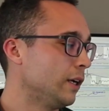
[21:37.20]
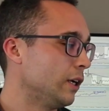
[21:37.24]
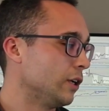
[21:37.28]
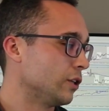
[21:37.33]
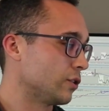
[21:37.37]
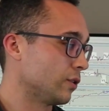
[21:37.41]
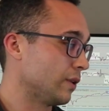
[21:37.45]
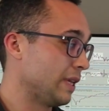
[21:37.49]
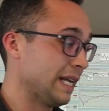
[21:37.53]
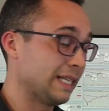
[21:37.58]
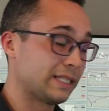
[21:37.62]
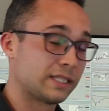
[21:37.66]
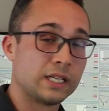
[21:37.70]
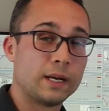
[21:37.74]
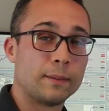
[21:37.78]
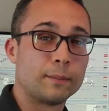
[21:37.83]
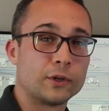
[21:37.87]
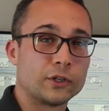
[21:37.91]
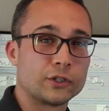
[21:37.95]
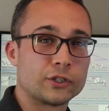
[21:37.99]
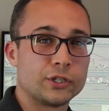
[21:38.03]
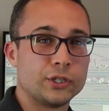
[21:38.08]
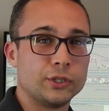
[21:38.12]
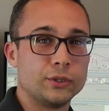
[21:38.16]
So that's
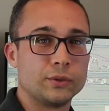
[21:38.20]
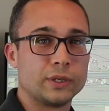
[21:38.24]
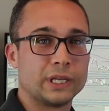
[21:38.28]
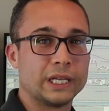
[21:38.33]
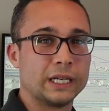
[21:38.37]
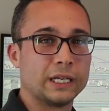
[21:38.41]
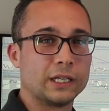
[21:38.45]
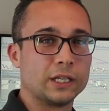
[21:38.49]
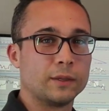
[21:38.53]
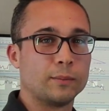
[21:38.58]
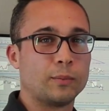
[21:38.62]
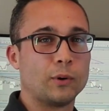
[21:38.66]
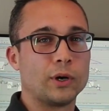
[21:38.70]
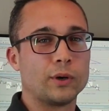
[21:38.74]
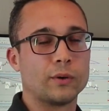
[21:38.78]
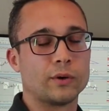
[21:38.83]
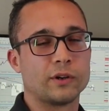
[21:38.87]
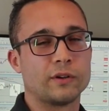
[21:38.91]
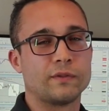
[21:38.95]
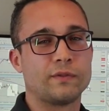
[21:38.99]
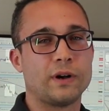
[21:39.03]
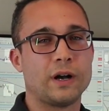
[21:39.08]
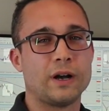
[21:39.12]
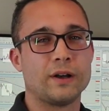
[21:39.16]
number two, getting to the point where
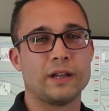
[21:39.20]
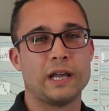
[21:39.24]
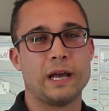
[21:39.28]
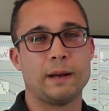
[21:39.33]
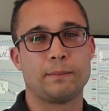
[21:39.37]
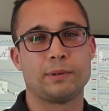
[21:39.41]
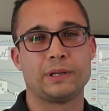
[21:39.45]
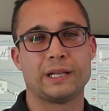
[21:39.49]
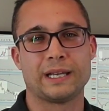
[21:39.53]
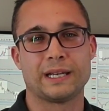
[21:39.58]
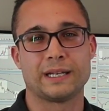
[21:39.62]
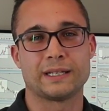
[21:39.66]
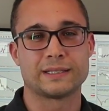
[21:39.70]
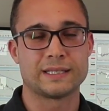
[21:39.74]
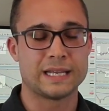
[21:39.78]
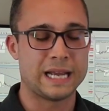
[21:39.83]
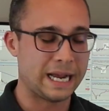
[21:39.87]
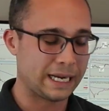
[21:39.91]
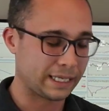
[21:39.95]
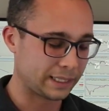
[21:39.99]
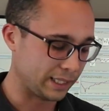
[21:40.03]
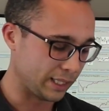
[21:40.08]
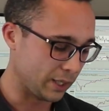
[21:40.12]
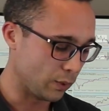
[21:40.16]
you can follow that plan
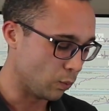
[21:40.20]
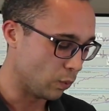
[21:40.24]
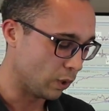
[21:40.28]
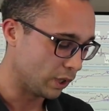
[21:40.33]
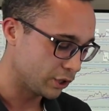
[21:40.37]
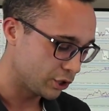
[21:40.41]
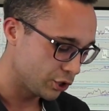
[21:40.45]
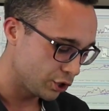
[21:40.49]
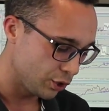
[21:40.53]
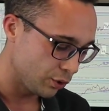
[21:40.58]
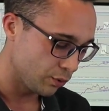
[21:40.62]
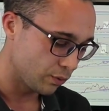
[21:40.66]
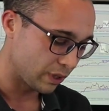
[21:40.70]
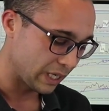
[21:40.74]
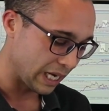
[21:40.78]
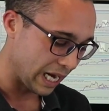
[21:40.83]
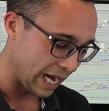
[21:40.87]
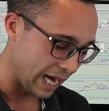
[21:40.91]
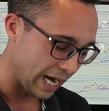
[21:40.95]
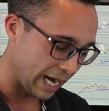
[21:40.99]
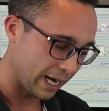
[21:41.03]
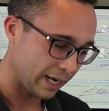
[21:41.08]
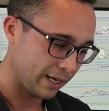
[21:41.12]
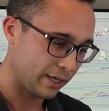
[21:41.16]
exactly. Once you
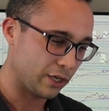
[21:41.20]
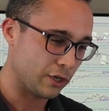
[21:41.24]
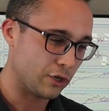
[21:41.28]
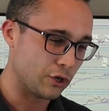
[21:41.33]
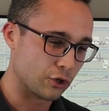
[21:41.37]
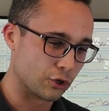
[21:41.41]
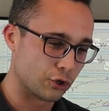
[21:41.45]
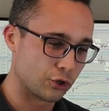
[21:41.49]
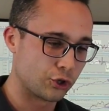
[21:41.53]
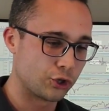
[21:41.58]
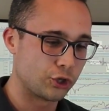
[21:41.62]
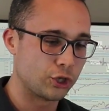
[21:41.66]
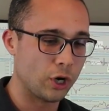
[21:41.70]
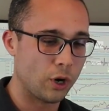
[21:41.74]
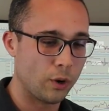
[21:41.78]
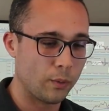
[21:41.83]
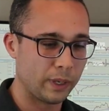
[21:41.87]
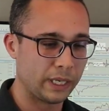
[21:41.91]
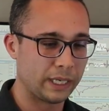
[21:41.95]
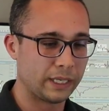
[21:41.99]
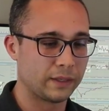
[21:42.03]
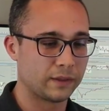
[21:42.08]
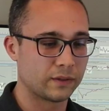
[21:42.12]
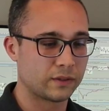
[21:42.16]
can and you're
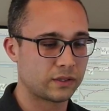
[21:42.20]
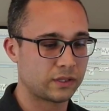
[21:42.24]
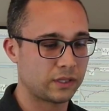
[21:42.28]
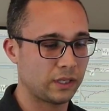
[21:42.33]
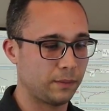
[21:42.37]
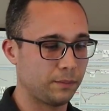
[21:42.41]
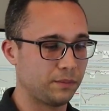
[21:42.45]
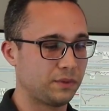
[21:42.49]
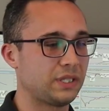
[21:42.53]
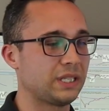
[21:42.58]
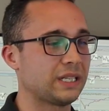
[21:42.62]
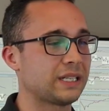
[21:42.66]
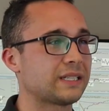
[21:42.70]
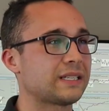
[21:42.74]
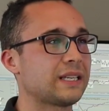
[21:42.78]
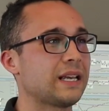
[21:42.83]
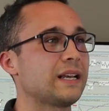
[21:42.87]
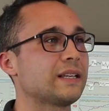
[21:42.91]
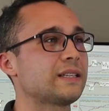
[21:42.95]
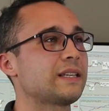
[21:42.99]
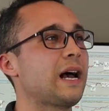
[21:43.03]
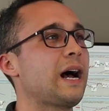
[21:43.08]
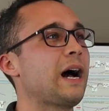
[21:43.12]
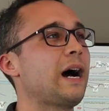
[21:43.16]
showing some
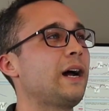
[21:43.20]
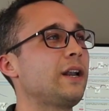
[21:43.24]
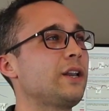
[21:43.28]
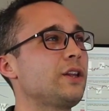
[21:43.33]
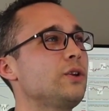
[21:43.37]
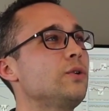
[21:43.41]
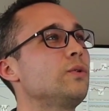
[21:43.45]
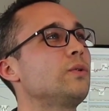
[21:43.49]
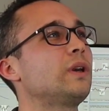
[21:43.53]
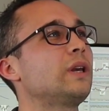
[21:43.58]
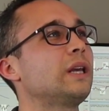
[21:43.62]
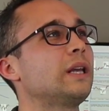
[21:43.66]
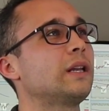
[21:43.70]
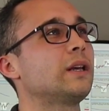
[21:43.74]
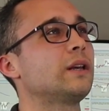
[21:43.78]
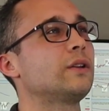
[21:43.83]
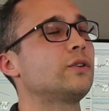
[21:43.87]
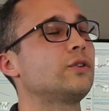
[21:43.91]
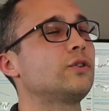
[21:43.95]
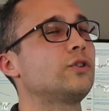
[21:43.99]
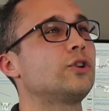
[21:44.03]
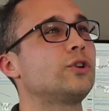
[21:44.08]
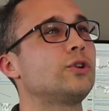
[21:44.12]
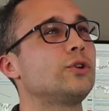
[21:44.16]
success, how do you get
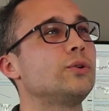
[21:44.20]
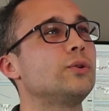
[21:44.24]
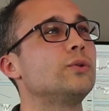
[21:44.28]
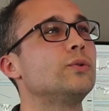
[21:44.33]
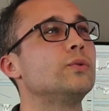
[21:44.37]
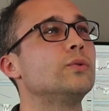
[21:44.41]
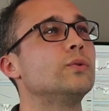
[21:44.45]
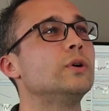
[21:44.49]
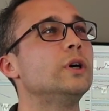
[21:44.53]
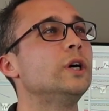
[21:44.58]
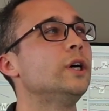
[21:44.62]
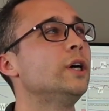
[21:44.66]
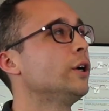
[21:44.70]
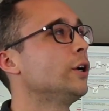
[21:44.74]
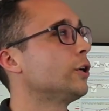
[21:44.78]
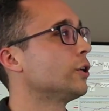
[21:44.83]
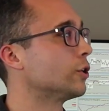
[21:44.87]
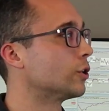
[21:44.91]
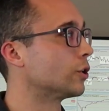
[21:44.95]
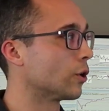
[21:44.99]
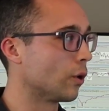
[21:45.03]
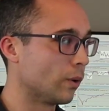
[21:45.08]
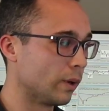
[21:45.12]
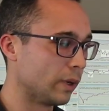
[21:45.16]
into
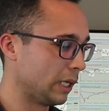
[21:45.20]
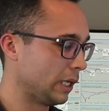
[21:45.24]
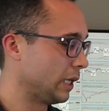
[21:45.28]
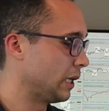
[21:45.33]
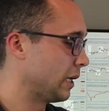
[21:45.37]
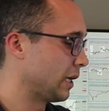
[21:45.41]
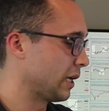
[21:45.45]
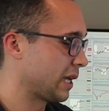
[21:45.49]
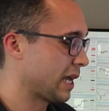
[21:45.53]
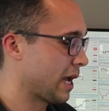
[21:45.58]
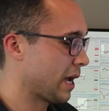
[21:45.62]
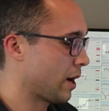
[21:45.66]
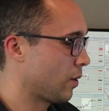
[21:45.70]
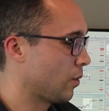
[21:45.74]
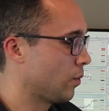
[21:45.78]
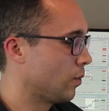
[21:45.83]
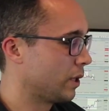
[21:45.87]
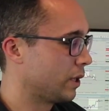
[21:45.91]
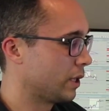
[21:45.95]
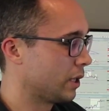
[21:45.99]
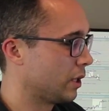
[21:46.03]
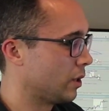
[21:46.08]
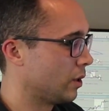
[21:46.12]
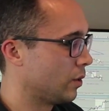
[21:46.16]
growing an account?
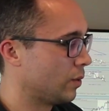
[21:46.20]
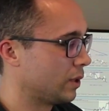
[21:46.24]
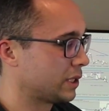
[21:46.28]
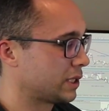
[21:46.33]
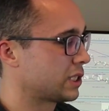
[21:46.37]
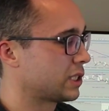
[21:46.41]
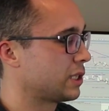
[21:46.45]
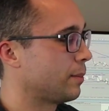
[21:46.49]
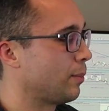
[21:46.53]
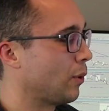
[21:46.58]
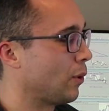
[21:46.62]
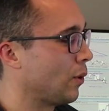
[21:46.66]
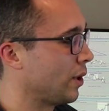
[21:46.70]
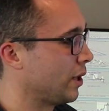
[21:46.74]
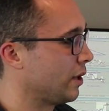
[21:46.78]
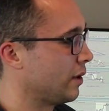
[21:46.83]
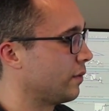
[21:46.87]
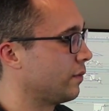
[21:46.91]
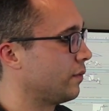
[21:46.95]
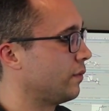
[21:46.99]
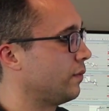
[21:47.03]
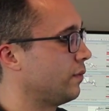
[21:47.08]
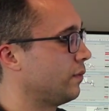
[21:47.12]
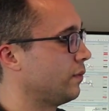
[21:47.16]
What's the point
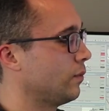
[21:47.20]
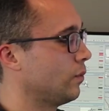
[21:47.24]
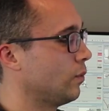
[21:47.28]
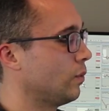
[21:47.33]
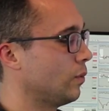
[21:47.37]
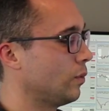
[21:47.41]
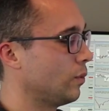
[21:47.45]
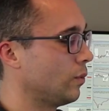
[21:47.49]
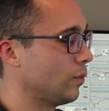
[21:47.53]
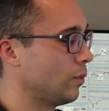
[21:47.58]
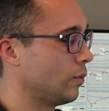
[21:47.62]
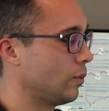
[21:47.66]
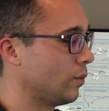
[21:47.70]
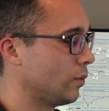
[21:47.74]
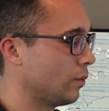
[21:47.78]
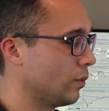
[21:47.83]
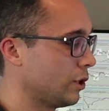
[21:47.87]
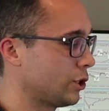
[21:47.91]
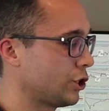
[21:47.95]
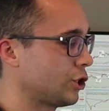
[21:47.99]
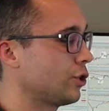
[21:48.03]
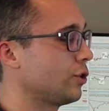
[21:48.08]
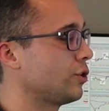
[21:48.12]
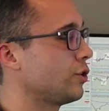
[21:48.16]
of,
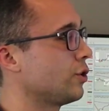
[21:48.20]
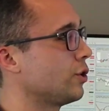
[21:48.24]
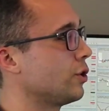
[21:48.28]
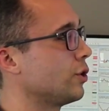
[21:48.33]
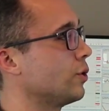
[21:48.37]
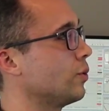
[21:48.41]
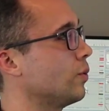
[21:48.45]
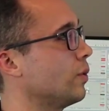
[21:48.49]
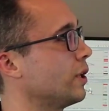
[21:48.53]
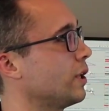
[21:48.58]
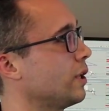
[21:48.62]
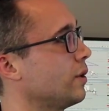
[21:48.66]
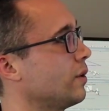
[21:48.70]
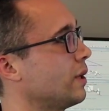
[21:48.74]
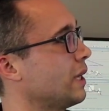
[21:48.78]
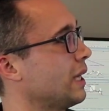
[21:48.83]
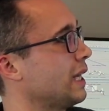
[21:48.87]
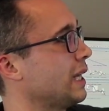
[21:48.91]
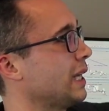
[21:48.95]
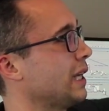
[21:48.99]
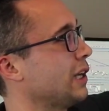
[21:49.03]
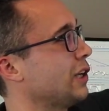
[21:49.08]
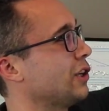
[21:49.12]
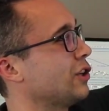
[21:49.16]
what should you do? What are you
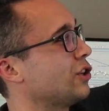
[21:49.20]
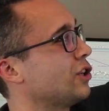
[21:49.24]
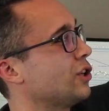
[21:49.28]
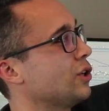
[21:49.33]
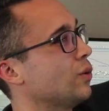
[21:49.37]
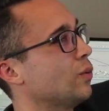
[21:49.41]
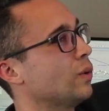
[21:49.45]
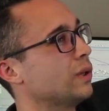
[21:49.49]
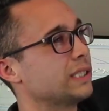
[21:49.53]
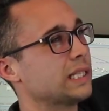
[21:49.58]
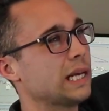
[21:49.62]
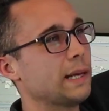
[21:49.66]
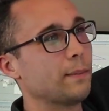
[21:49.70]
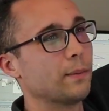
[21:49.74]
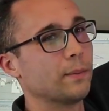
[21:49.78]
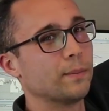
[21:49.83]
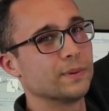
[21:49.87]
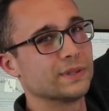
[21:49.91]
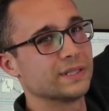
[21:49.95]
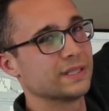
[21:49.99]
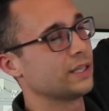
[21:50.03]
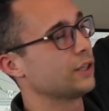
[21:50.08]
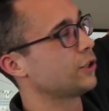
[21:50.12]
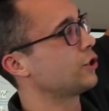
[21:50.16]
getting into? What type of
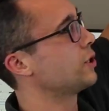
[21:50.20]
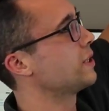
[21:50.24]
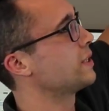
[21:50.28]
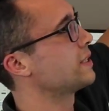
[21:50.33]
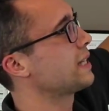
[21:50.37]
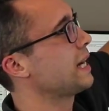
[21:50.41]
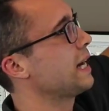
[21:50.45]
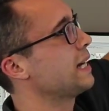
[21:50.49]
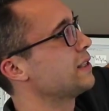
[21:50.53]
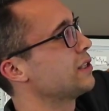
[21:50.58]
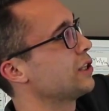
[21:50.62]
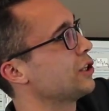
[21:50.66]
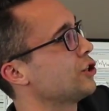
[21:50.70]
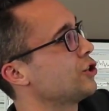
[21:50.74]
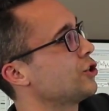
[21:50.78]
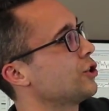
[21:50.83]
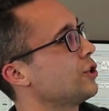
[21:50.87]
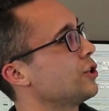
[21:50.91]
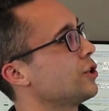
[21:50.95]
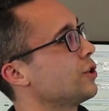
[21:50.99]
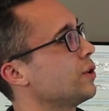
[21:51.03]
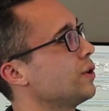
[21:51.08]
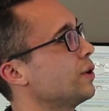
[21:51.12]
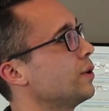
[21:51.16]
position sizing
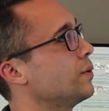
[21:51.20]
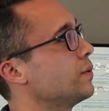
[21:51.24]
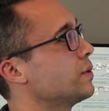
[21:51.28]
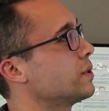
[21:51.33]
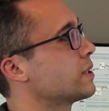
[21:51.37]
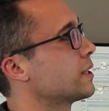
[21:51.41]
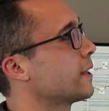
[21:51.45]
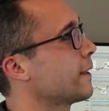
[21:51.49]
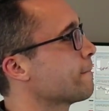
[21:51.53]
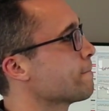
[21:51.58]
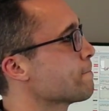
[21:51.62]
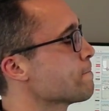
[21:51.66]
should you use?